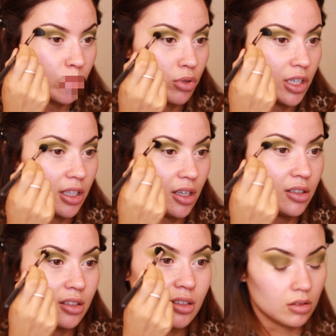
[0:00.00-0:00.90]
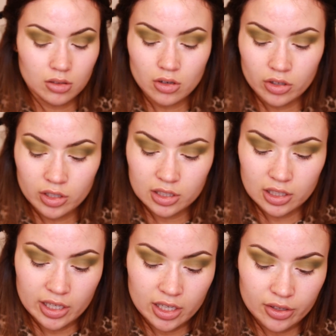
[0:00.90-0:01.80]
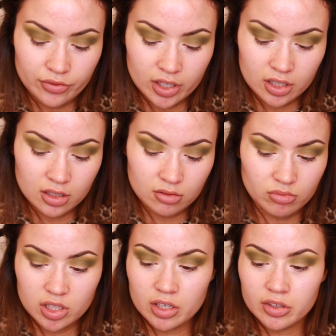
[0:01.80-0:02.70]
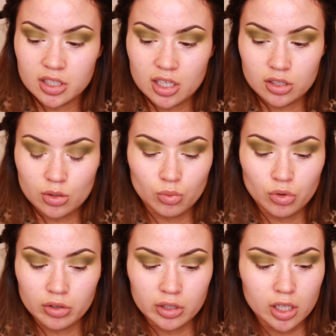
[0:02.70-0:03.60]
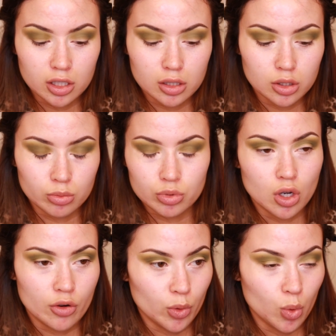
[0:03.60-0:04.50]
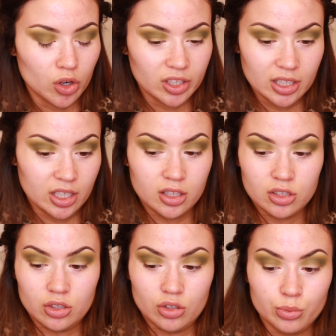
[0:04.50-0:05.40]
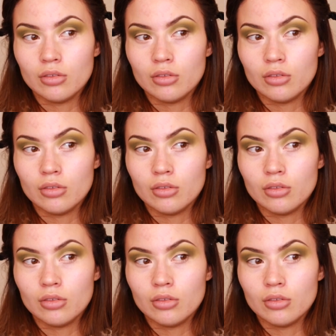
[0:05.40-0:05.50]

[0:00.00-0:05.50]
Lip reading: brilliant. Honestly, if this series hasn't won some sort of award, it needs to.